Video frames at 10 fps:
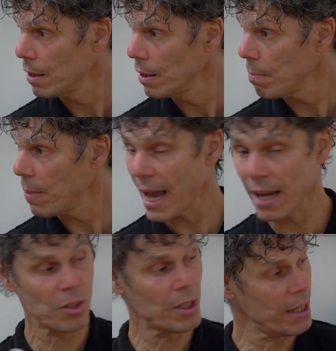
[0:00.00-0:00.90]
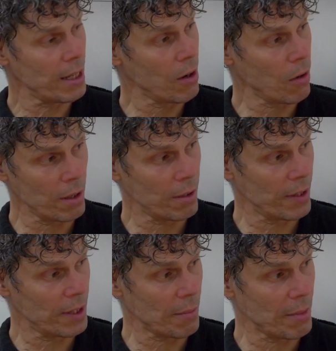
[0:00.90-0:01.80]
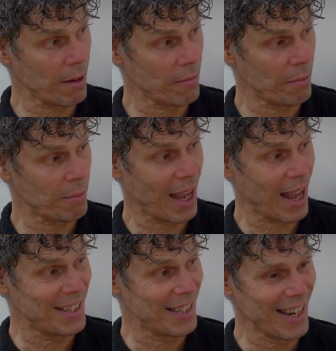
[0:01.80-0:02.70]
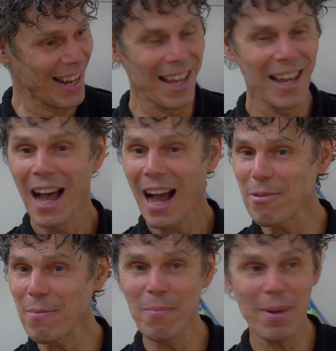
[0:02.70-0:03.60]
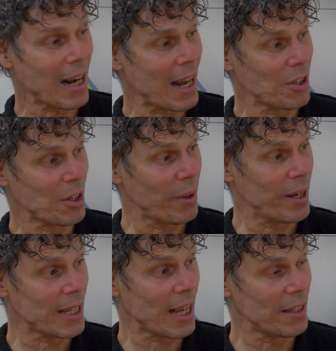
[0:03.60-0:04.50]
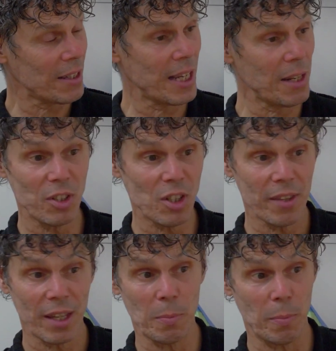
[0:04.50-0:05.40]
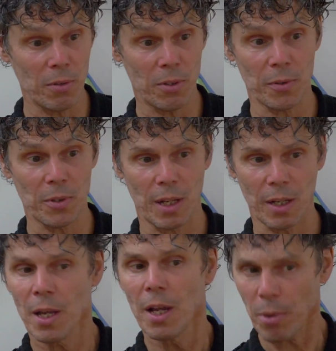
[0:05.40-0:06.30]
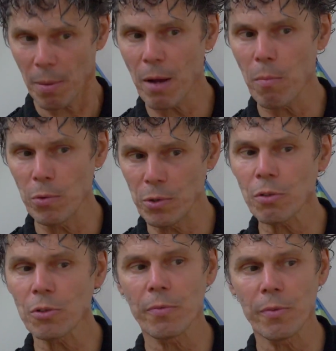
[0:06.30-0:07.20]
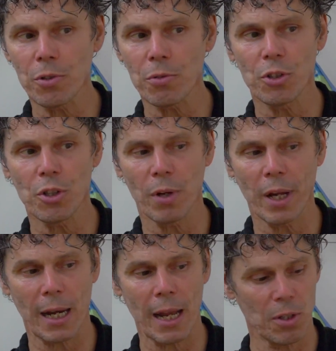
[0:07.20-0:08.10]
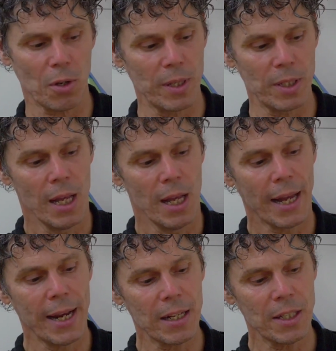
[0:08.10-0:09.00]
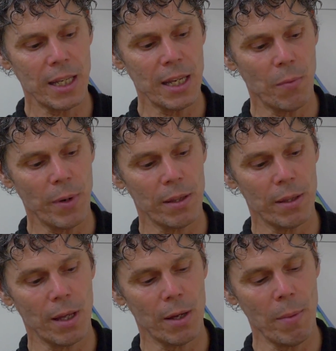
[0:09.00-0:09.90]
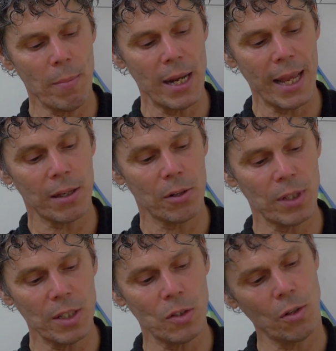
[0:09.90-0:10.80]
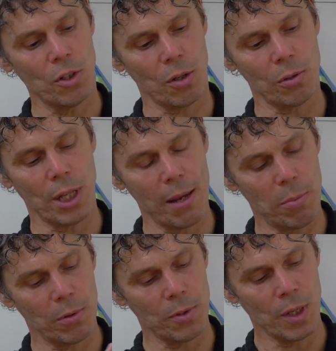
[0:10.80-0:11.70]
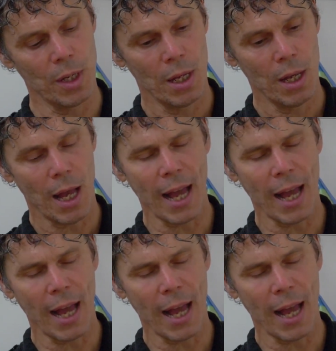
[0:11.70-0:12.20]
Mm-hmm. But actually, a lot of the time they come from Kati. Yeah, like yeah. I remember, Clowns and Queens had the scene, which I think is a beautiful scene. It's probably our most controversial show, Clowns and Queens, mm-hmm. and it had a scene with uh, women naked on these surgical tables, mm-hmm.